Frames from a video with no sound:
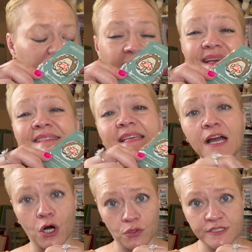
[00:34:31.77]
is the
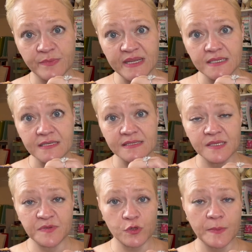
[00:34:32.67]
ultimate
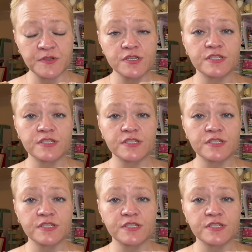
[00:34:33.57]
subscription.